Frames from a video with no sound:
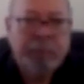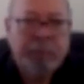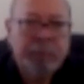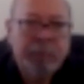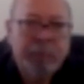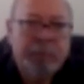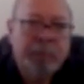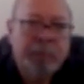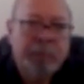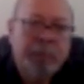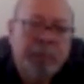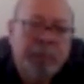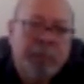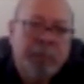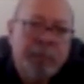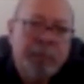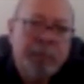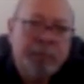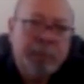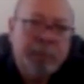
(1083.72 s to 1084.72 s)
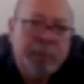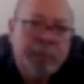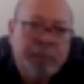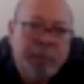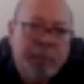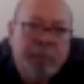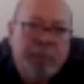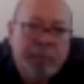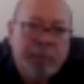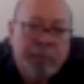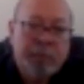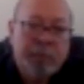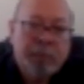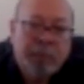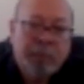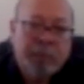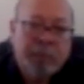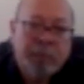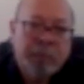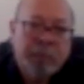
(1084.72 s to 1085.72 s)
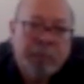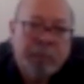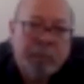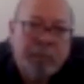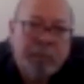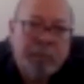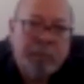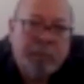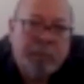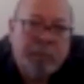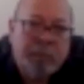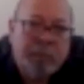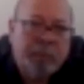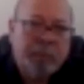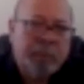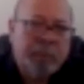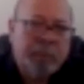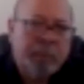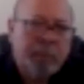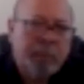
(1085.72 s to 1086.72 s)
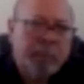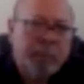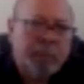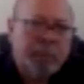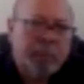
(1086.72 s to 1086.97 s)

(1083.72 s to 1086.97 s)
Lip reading: This person isn't speaking.